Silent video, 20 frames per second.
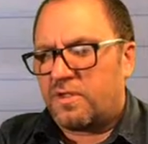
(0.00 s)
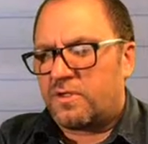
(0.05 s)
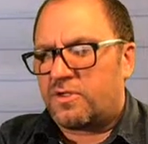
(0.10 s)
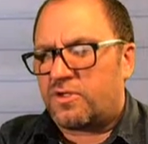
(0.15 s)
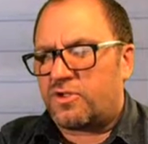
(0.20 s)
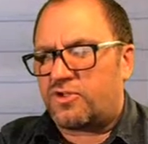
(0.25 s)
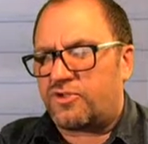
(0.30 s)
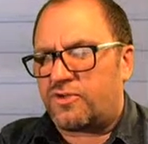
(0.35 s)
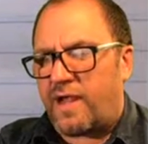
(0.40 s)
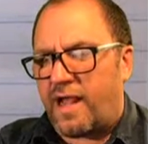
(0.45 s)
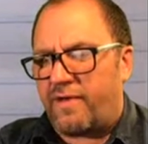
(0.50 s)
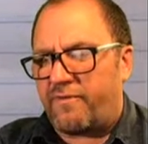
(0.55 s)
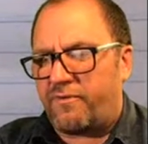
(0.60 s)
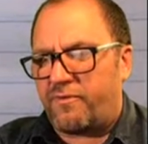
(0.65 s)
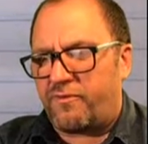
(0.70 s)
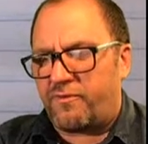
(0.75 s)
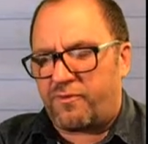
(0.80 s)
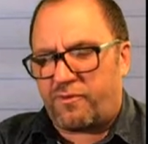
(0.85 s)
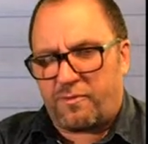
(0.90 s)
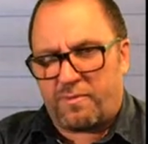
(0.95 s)
to
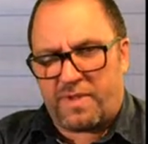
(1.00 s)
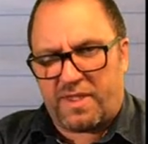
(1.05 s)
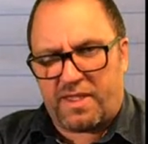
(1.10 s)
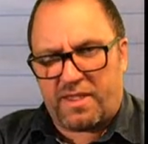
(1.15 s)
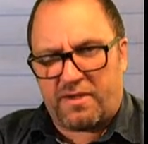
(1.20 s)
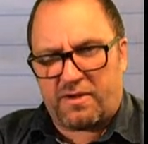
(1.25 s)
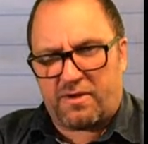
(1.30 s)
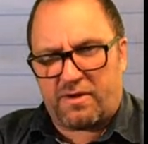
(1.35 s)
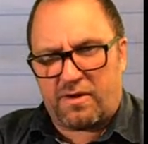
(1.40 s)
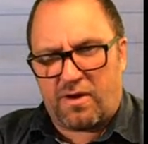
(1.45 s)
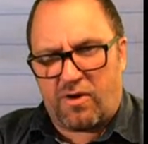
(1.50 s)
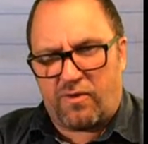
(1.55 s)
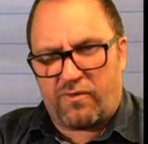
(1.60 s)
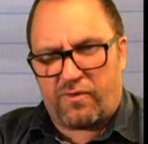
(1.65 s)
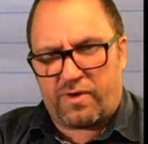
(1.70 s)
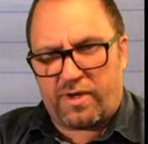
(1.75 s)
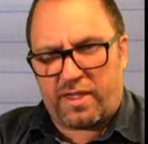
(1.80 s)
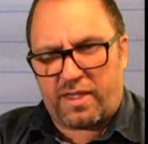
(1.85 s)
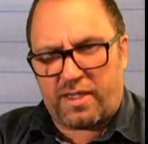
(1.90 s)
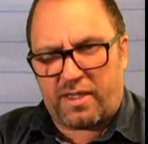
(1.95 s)
travel from here
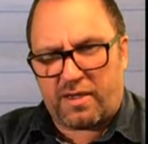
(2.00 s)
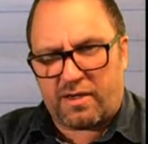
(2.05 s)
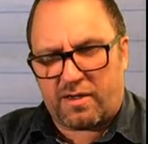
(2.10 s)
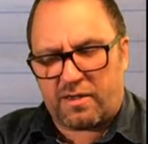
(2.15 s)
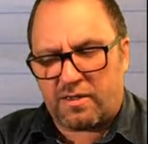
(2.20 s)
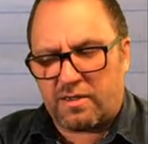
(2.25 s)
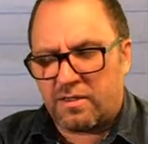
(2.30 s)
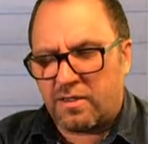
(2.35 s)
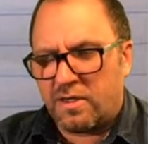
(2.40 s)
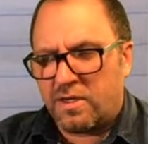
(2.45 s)
over to here,